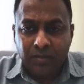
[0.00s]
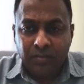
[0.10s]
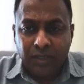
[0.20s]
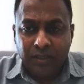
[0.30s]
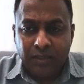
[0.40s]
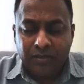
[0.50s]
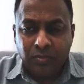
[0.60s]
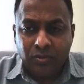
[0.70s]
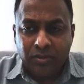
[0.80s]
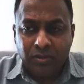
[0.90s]
by the
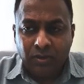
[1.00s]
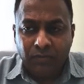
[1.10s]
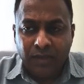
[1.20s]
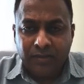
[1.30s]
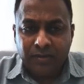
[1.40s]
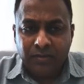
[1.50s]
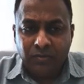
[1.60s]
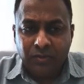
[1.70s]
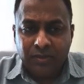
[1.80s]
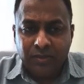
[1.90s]
exposure of
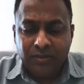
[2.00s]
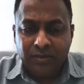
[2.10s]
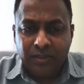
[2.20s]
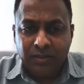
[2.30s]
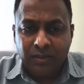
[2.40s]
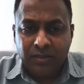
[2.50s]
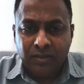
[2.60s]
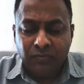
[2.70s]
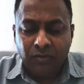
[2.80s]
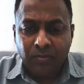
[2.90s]
hazard which is
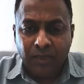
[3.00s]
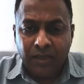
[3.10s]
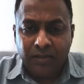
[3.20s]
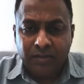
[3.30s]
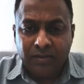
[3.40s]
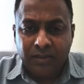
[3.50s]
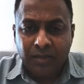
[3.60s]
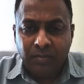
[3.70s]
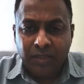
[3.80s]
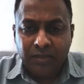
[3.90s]
generated from energy
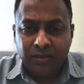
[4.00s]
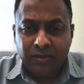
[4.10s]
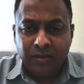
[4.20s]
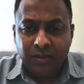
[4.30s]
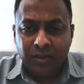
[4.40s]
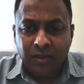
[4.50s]
and matter,